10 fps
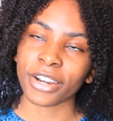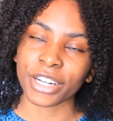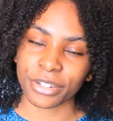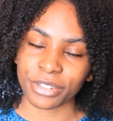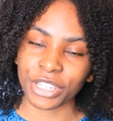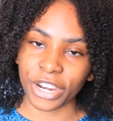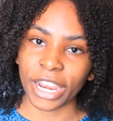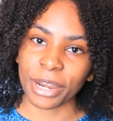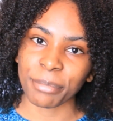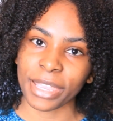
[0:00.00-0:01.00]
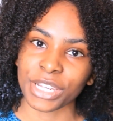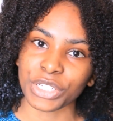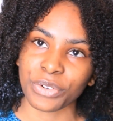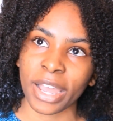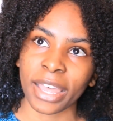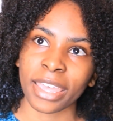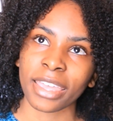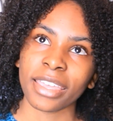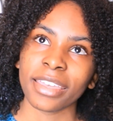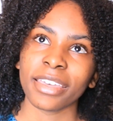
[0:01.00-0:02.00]
or your hair being
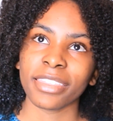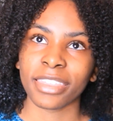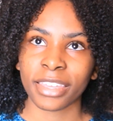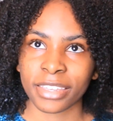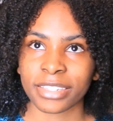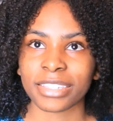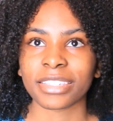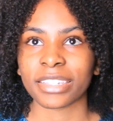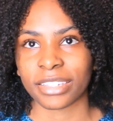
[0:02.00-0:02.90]
dry, thus